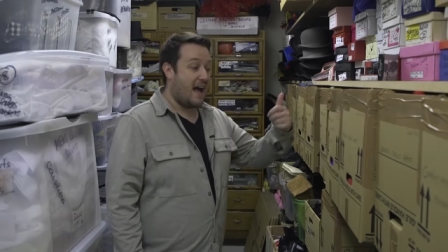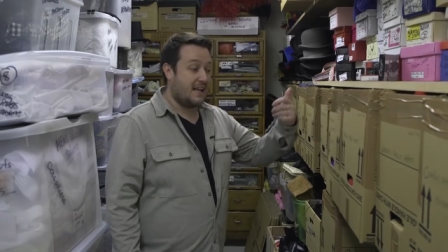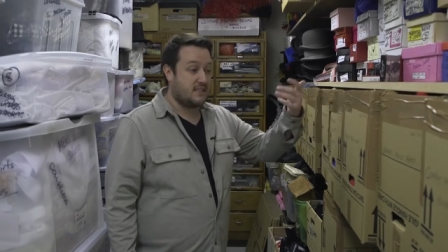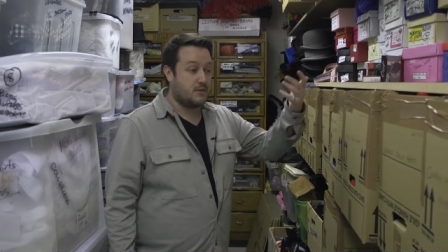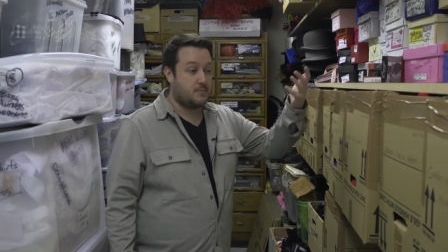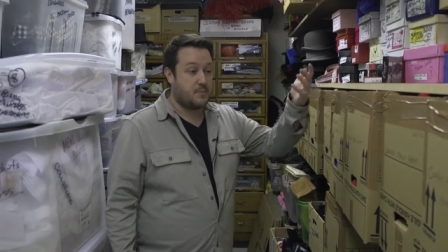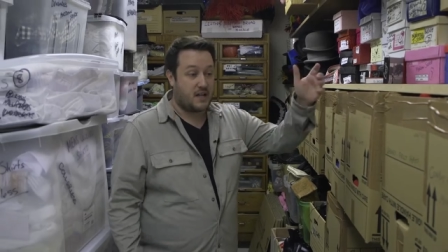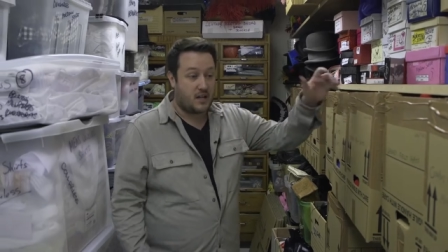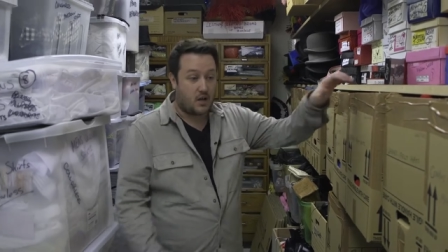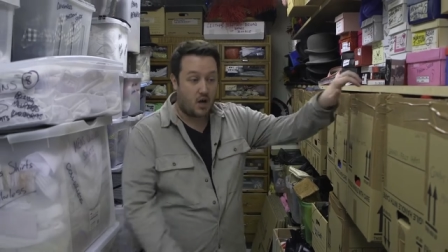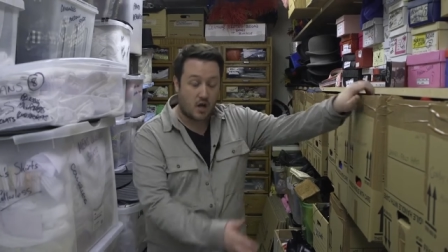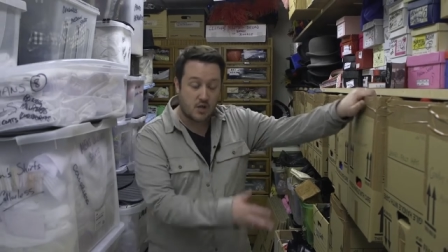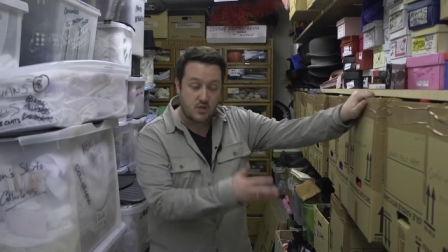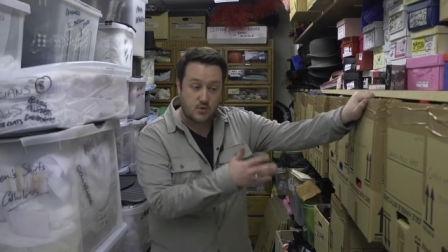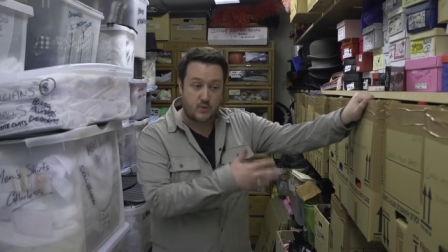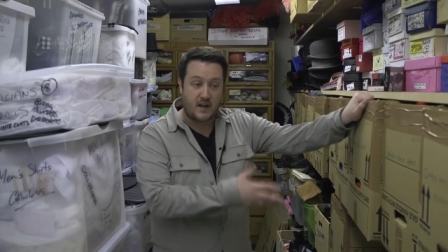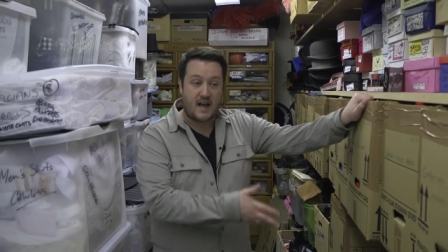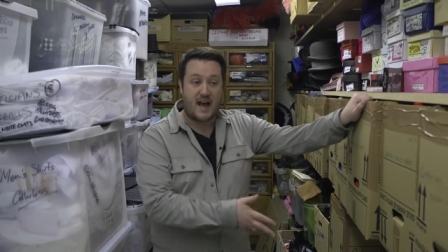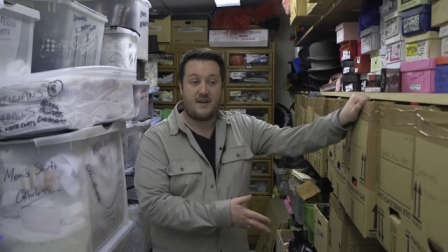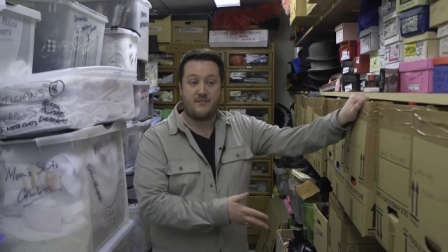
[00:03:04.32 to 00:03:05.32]
And because
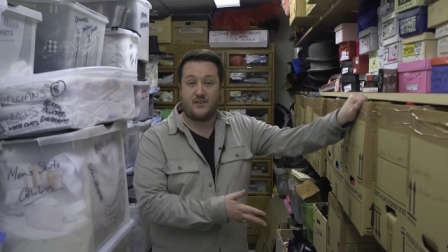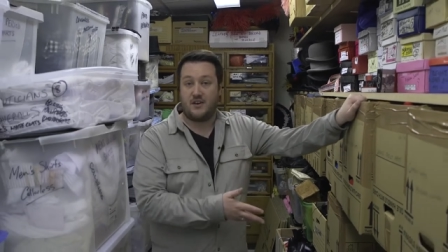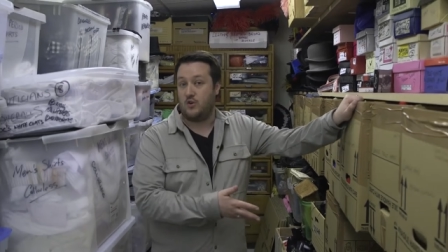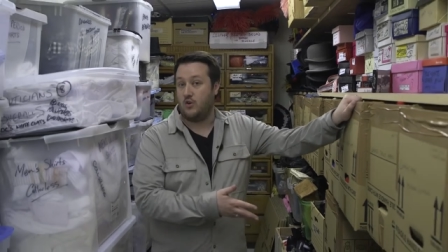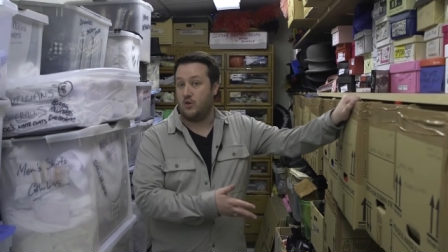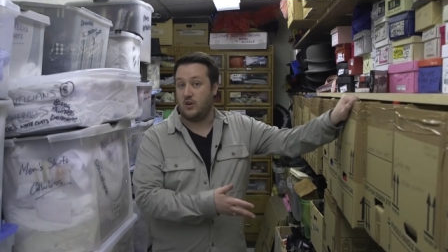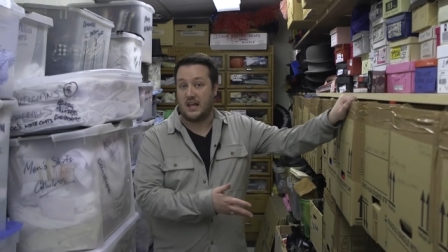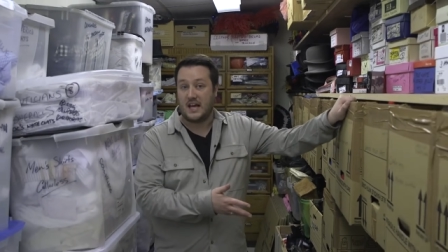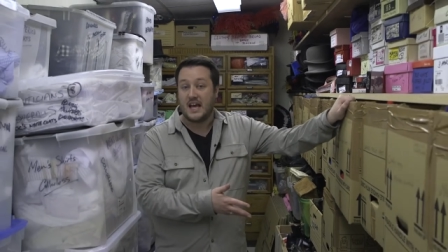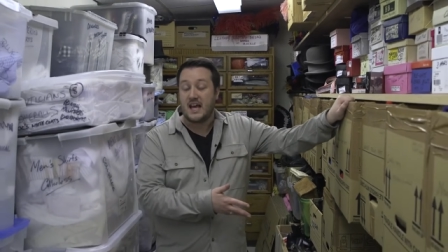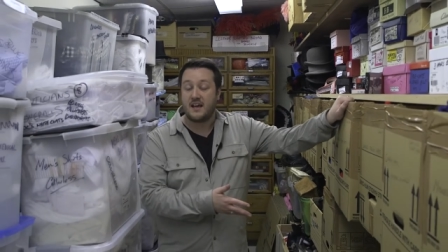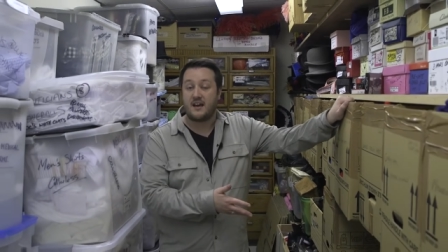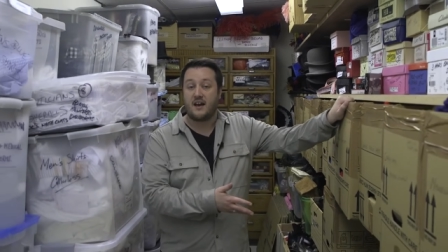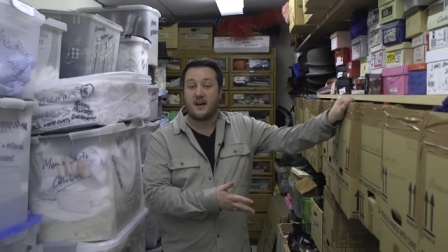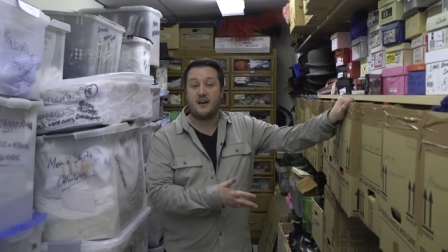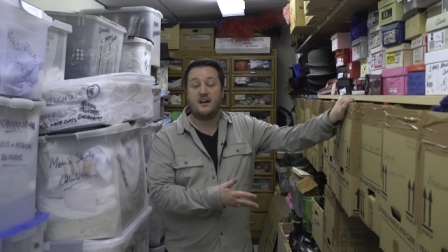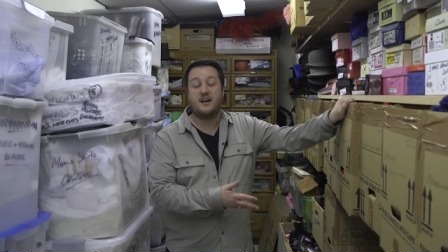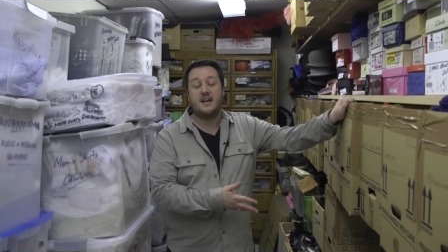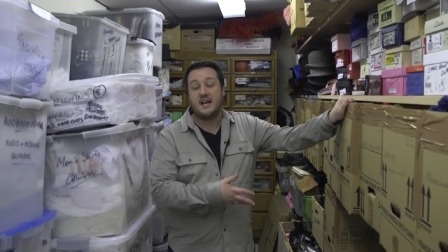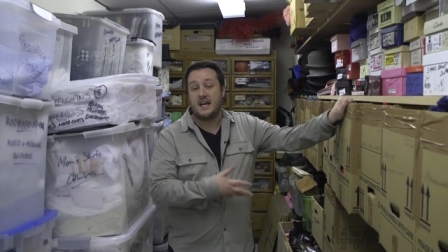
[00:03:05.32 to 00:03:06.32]
we have it all
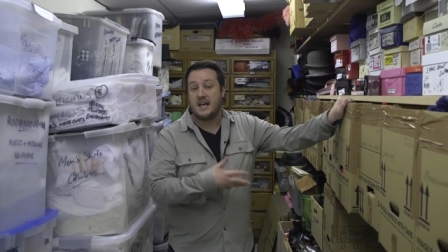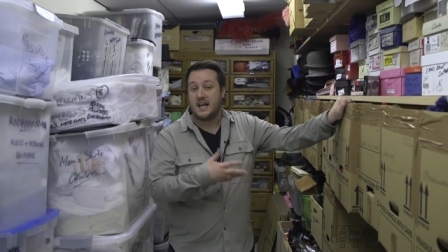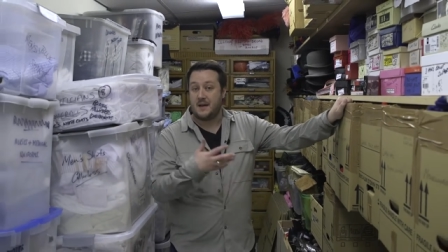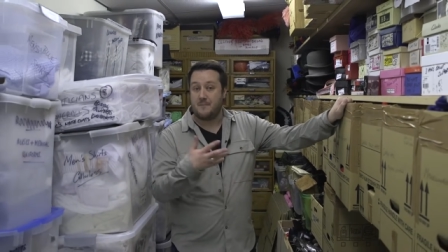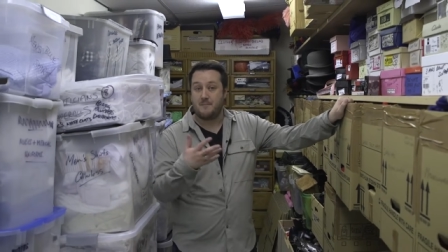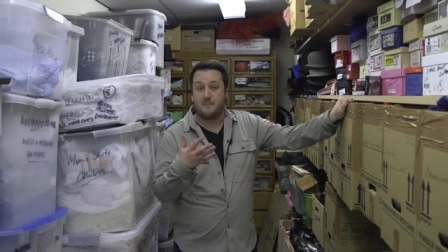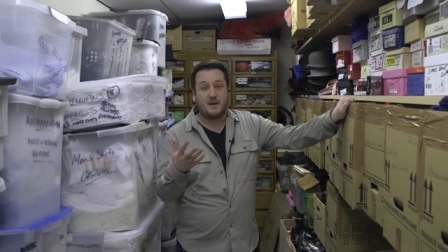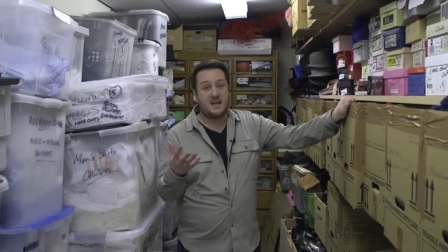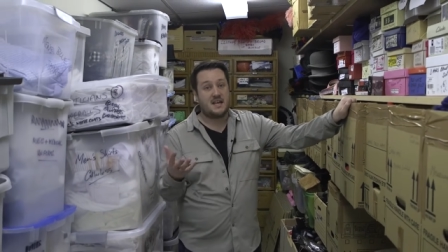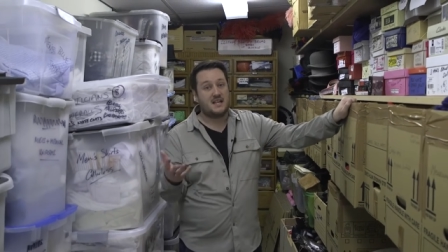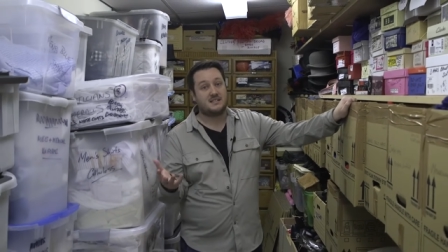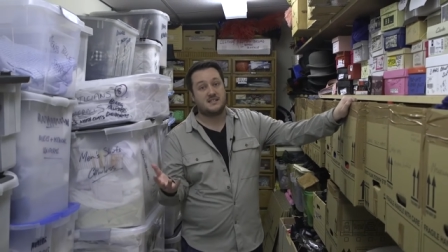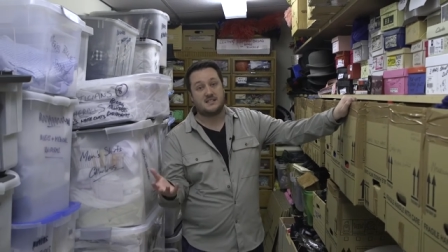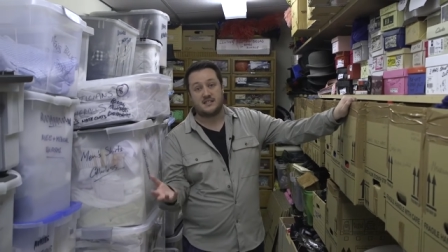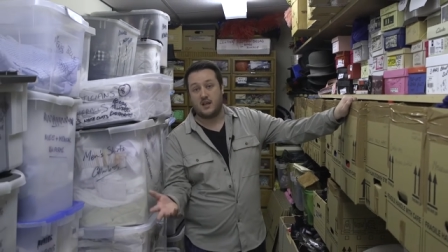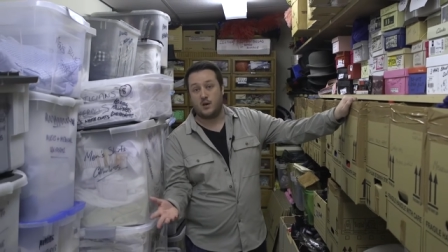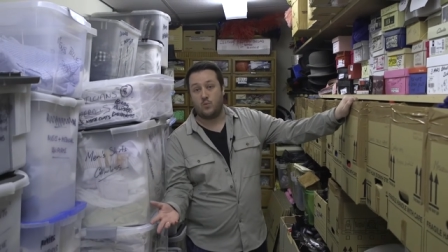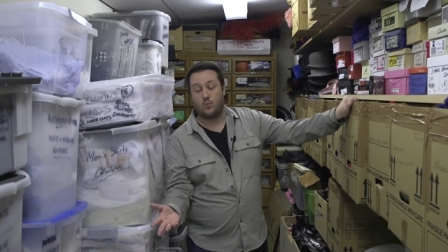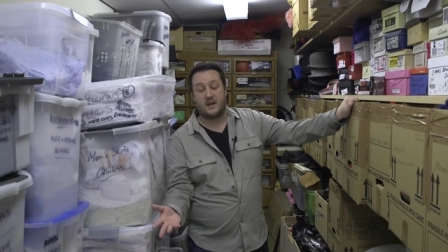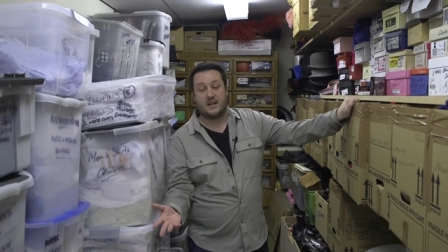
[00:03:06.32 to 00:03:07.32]
here, it means
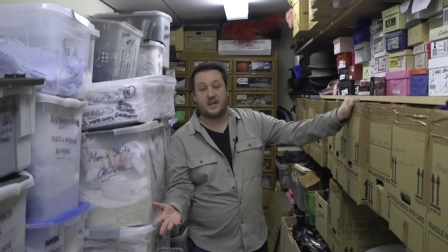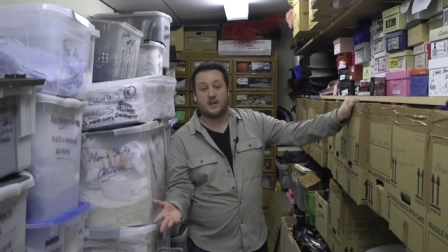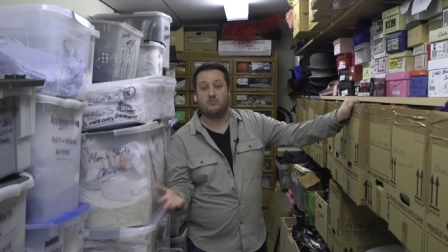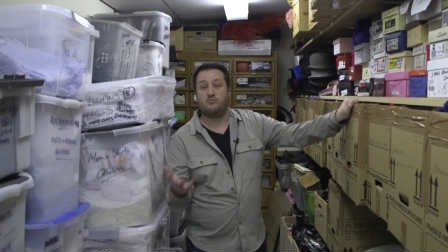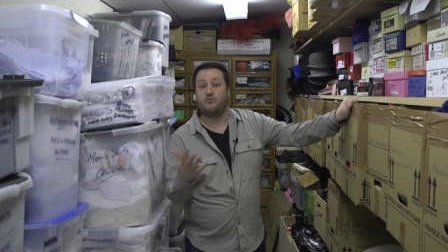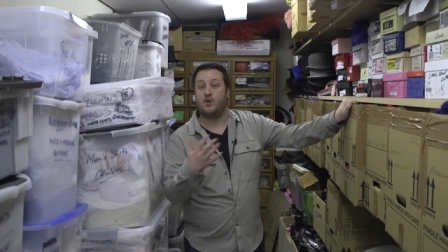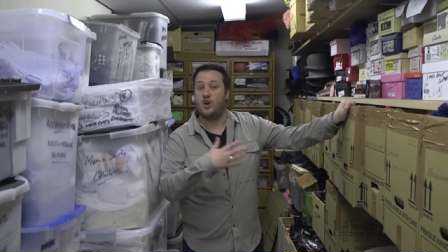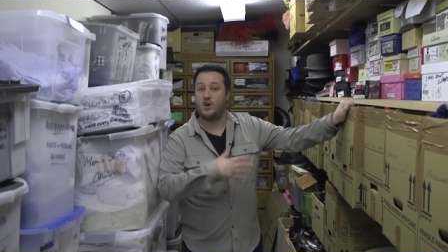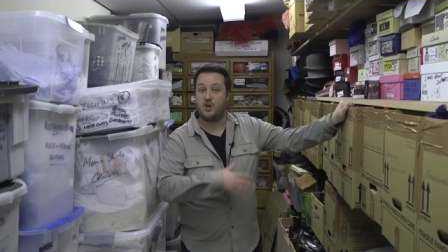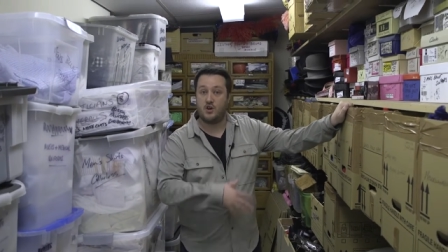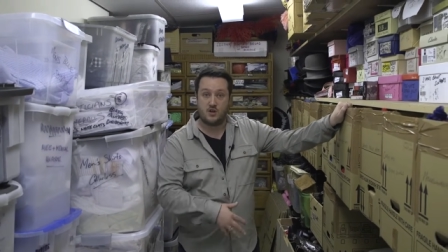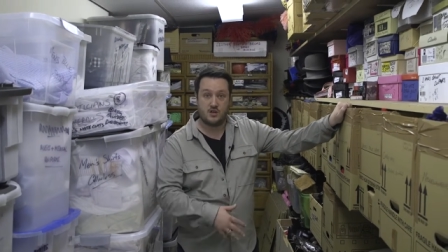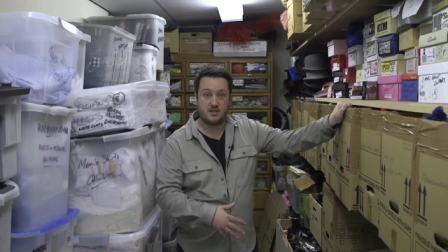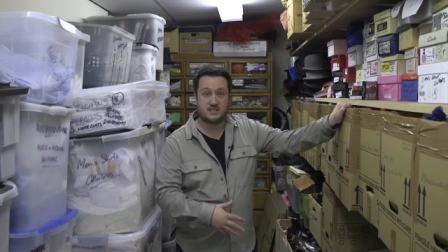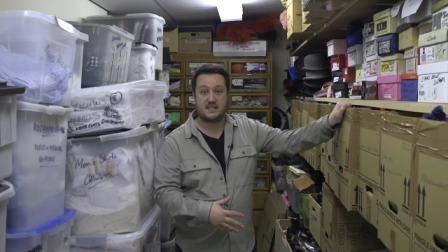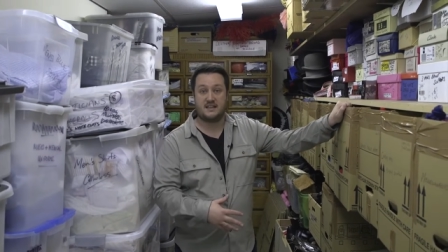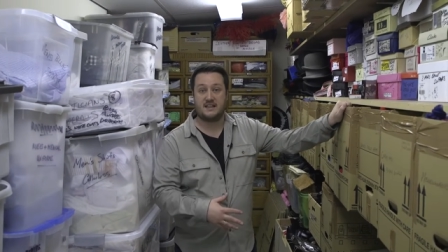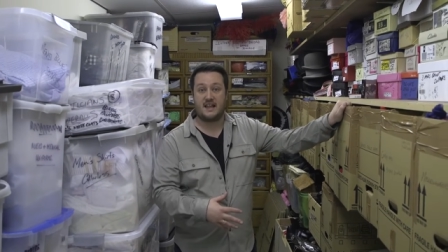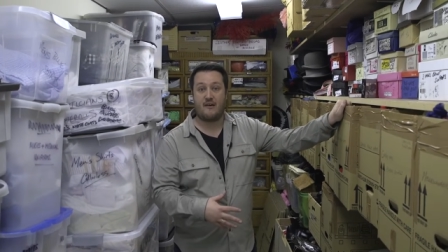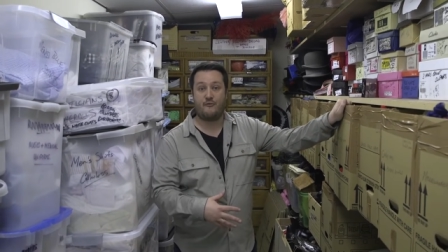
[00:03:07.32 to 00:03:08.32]
that we can rehearse
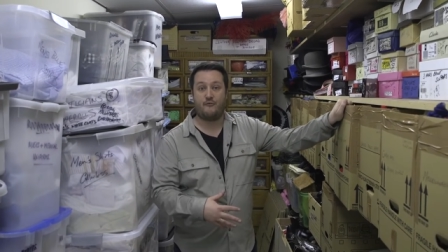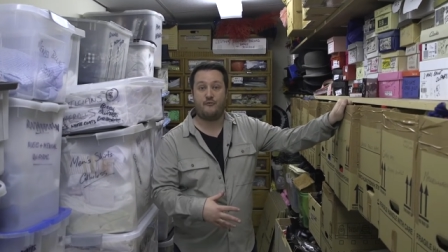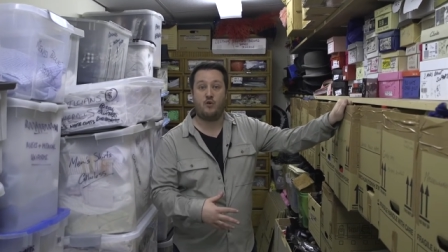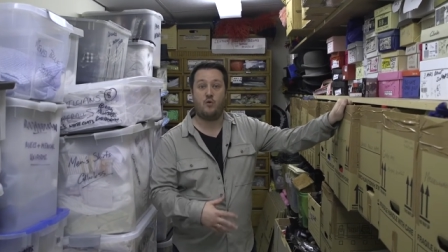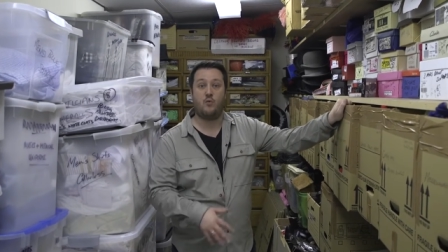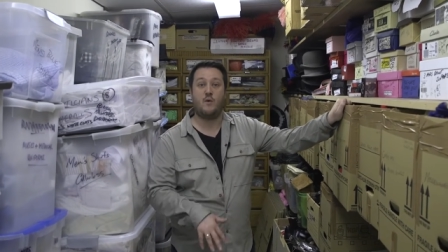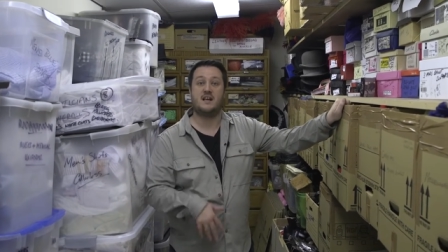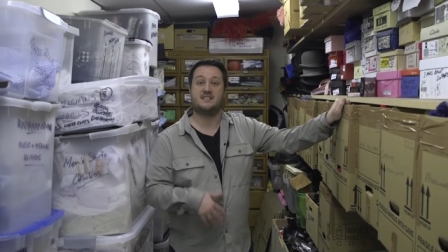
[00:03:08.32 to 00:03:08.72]
in that footwear.